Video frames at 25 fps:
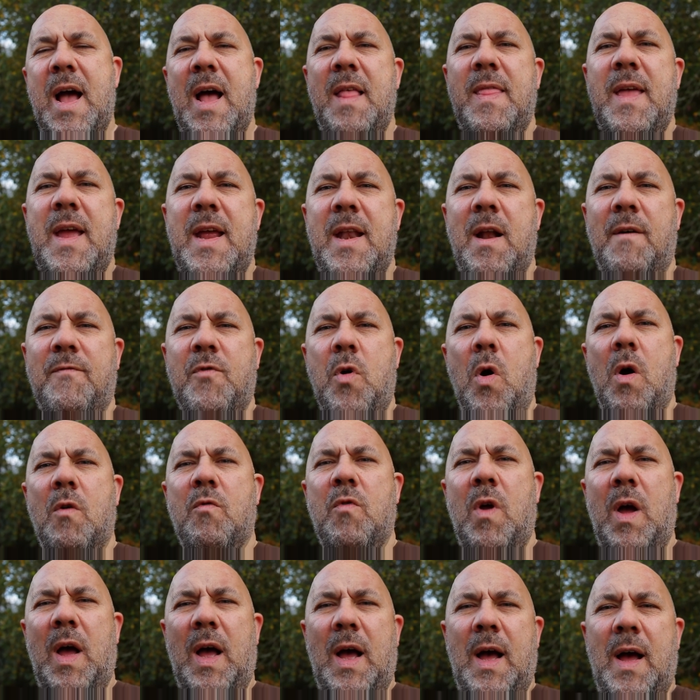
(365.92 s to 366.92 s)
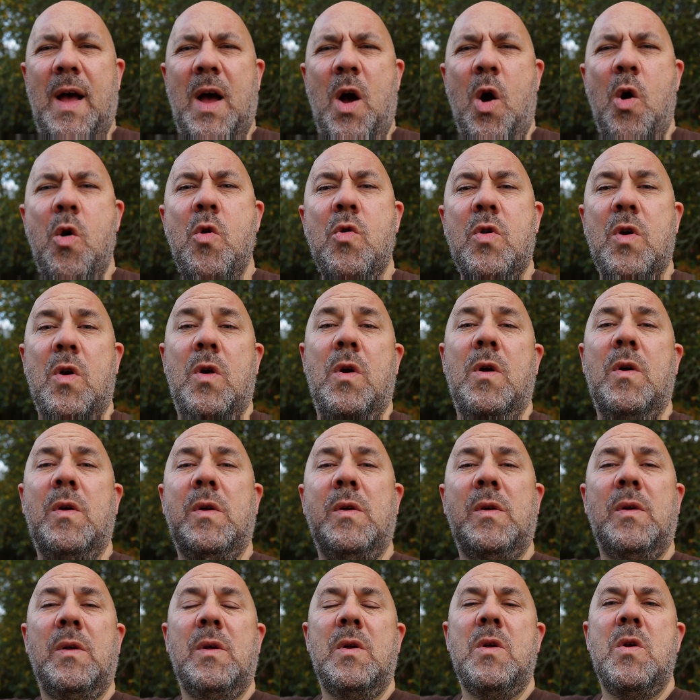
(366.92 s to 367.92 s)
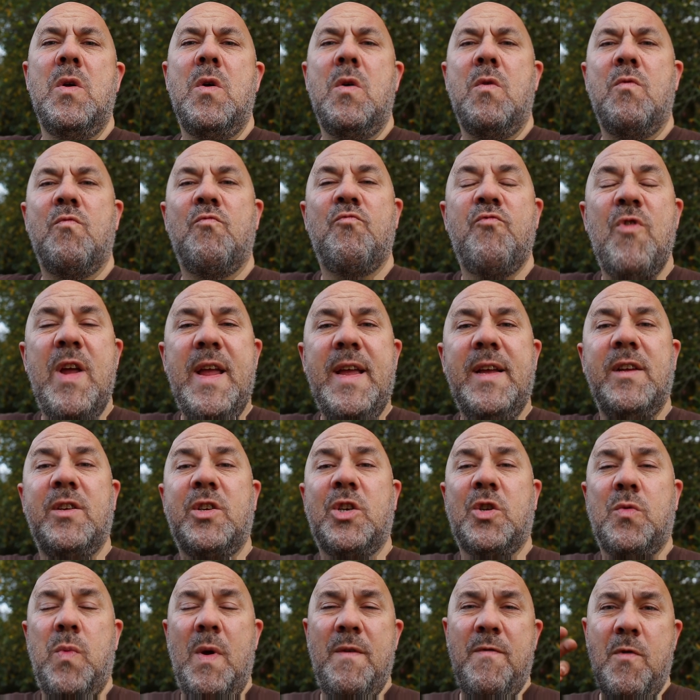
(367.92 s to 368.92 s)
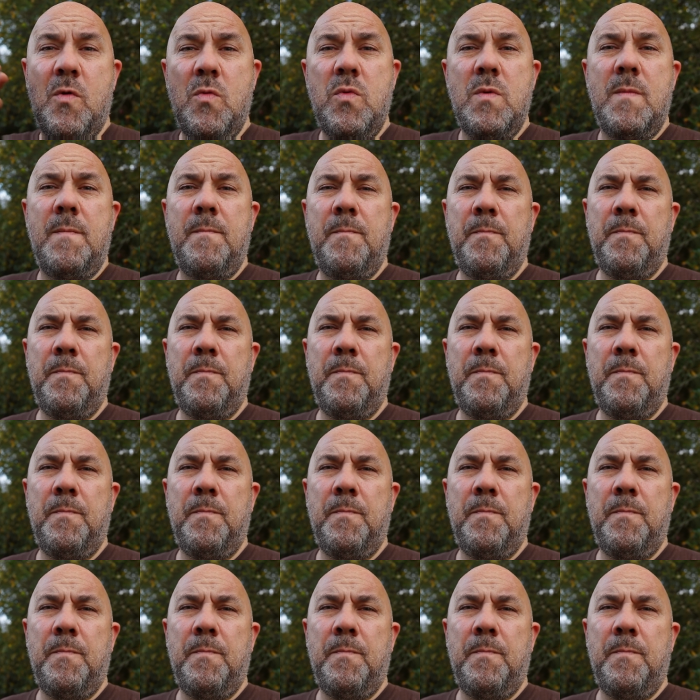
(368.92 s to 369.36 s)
And then I've got a hook ring swivel,